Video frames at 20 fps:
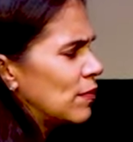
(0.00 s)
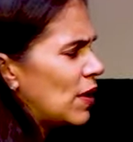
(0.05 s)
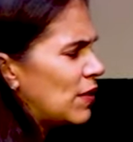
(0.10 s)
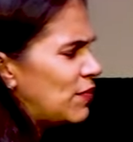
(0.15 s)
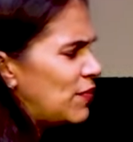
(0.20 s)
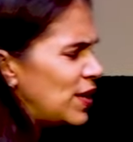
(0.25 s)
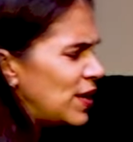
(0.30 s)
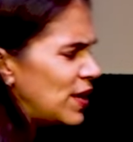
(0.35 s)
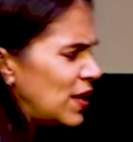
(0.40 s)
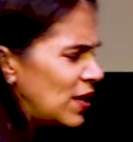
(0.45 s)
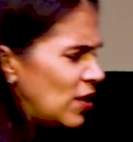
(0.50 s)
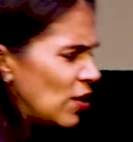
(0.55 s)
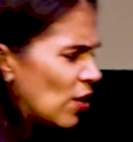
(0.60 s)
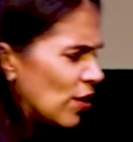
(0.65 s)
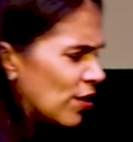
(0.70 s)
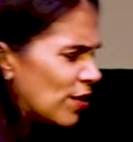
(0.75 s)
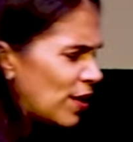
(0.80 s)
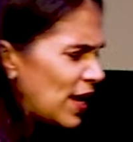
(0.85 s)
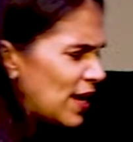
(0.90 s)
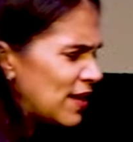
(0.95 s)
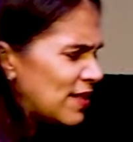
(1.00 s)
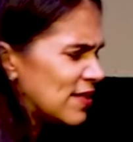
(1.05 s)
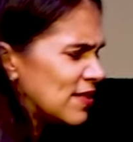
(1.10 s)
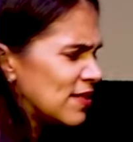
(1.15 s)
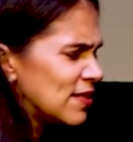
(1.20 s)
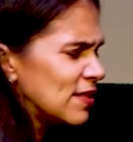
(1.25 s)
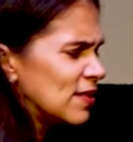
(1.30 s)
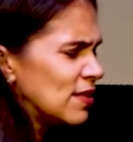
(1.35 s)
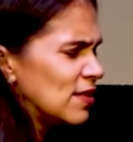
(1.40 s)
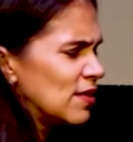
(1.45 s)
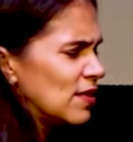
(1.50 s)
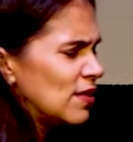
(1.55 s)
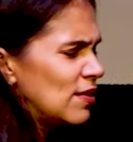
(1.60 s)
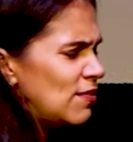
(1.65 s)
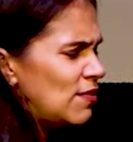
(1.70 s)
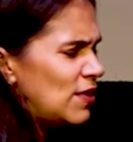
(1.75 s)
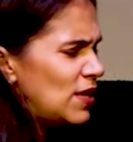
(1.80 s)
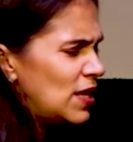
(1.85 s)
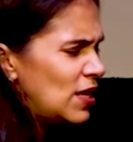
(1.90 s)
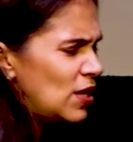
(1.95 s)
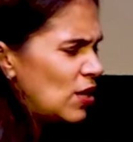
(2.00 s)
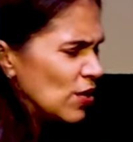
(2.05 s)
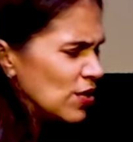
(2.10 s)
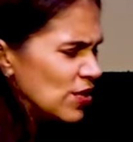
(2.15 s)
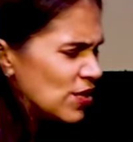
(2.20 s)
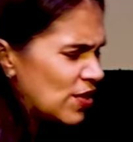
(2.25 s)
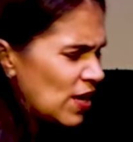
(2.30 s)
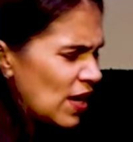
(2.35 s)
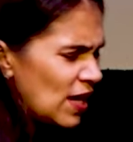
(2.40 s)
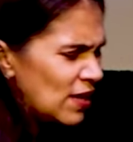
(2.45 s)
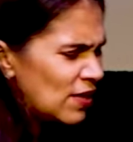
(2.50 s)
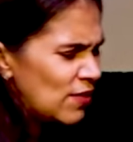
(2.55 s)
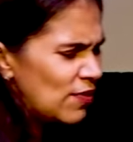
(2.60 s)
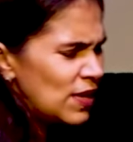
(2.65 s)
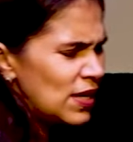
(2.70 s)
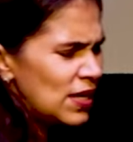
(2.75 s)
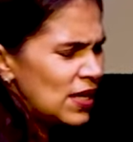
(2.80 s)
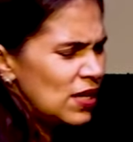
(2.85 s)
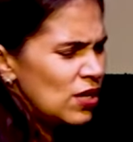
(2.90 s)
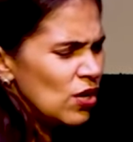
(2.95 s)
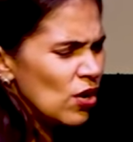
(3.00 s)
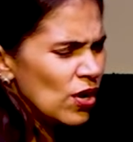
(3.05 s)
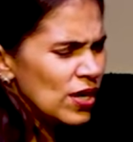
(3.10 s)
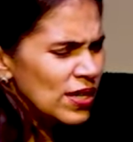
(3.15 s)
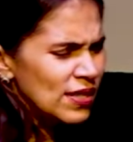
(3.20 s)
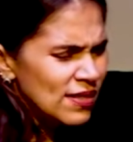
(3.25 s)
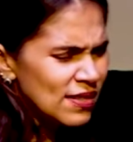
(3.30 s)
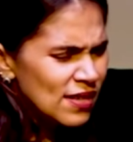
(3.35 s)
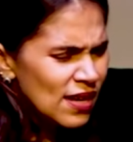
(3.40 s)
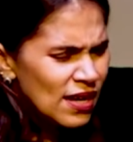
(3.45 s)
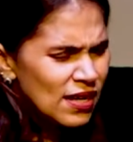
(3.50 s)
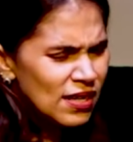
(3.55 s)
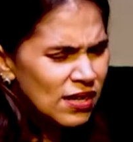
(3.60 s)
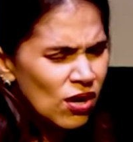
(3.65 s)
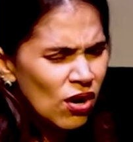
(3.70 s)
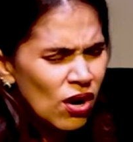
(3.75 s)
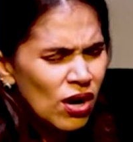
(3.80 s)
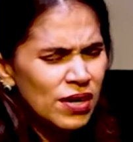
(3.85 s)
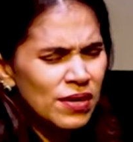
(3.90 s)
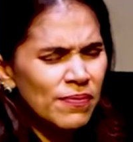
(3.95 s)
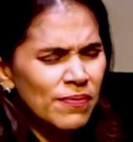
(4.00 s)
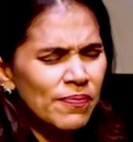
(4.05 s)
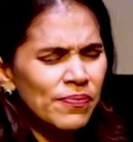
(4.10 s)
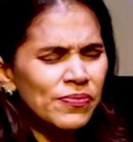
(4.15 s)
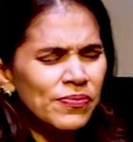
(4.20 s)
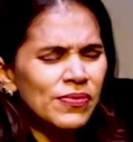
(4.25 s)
But we need your grace, we need your strength, we need your insight, Lord.